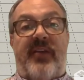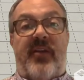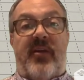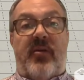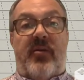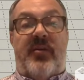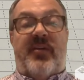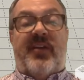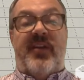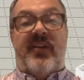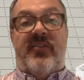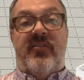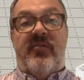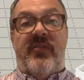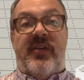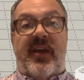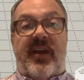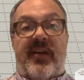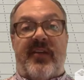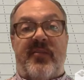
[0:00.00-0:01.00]
notes and your
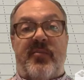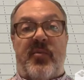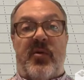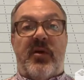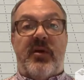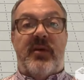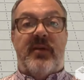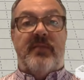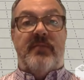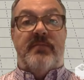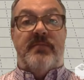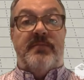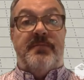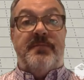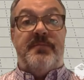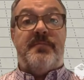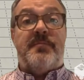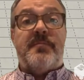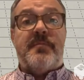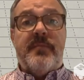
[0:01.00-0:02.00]
textbook,
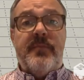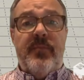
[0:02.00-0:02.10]
and